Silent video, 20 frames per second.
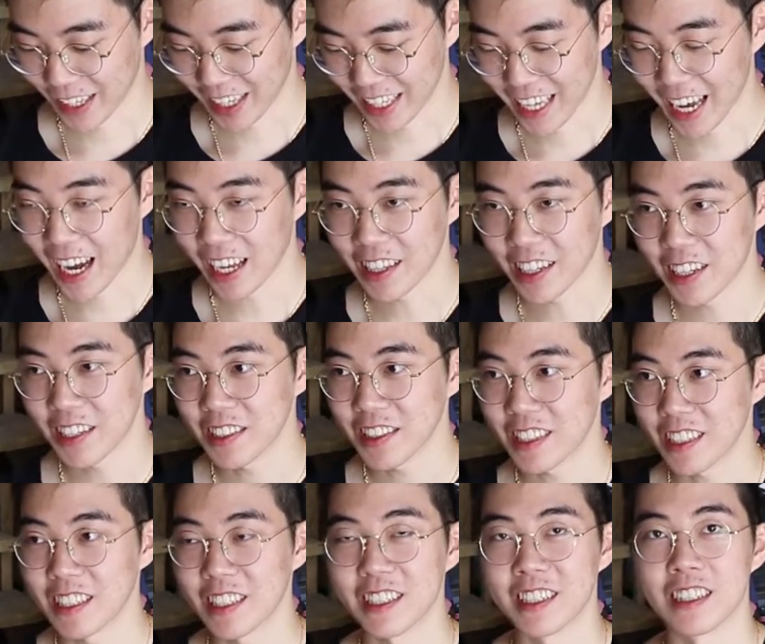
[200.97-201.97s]
Yeah, I thought
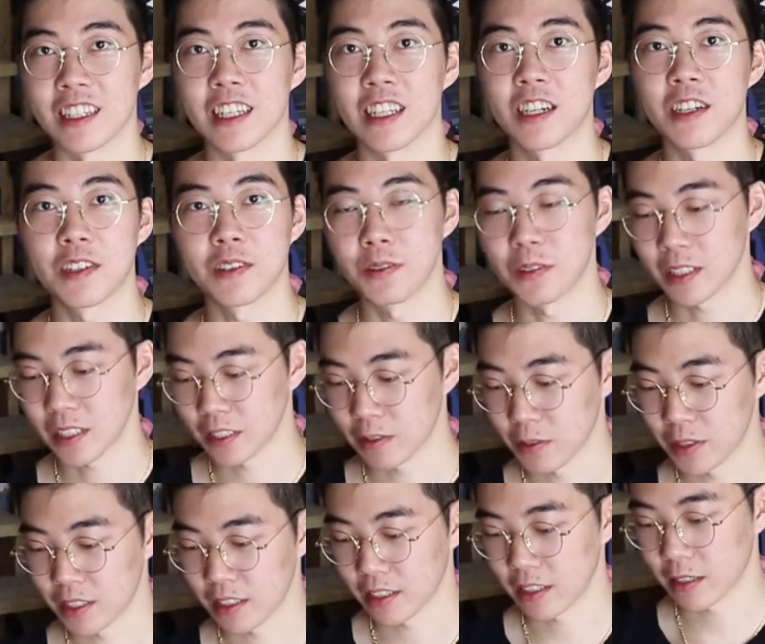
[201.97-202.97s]
I
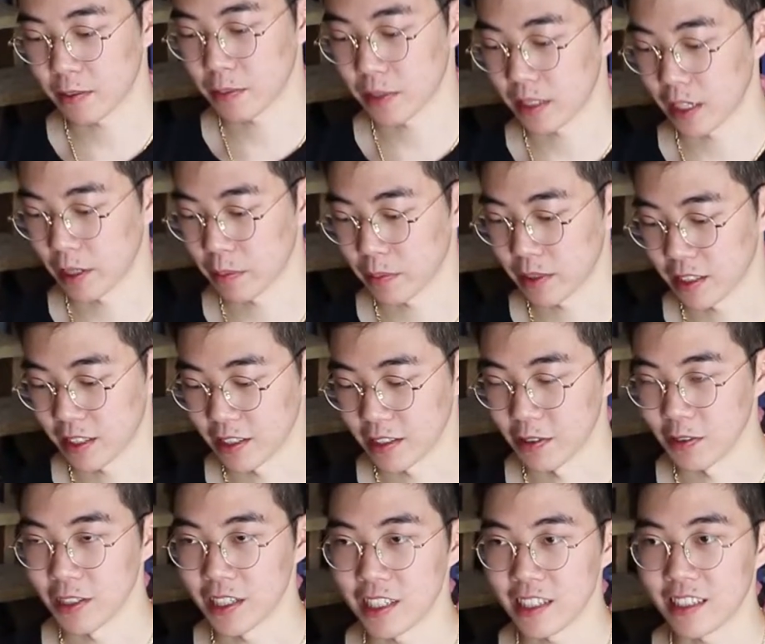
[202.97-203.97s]
wasn't gonna be able to
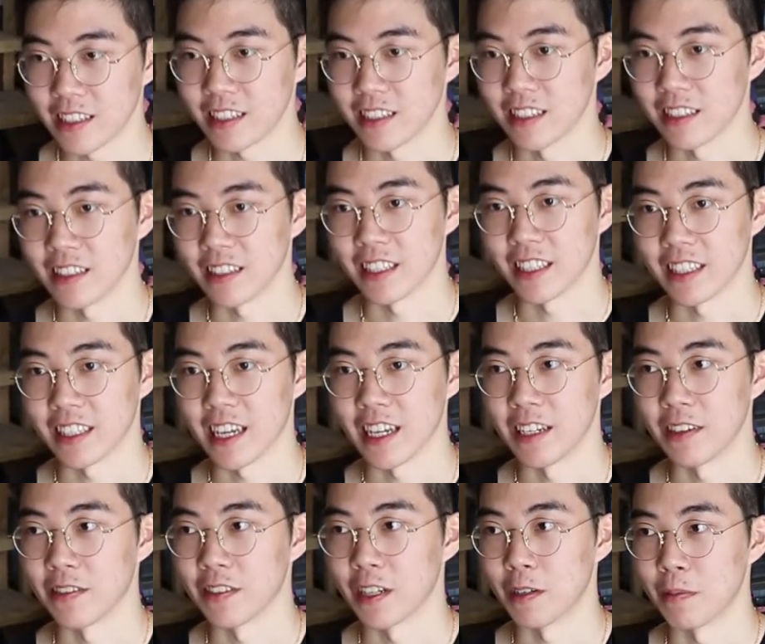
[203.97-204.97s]
do this until like the end
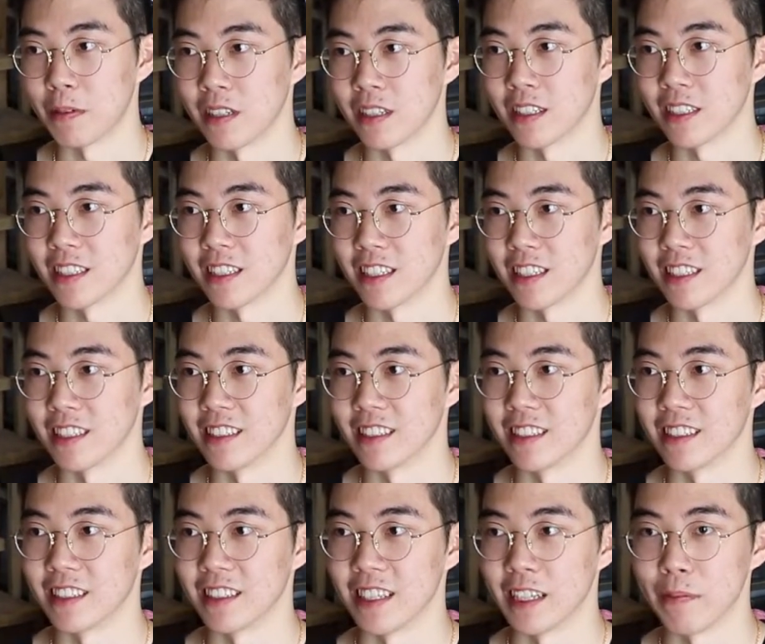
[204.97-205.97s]
of summer
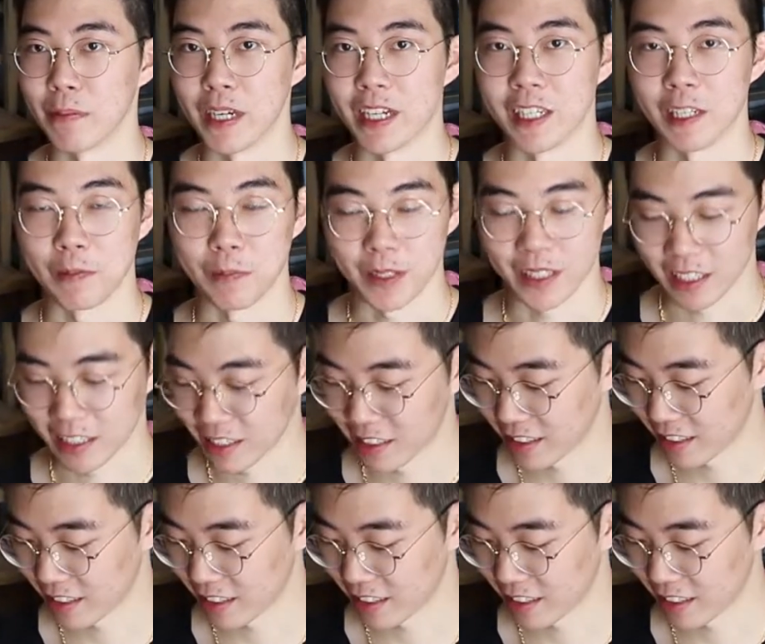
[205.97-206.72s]
because eBay shipping.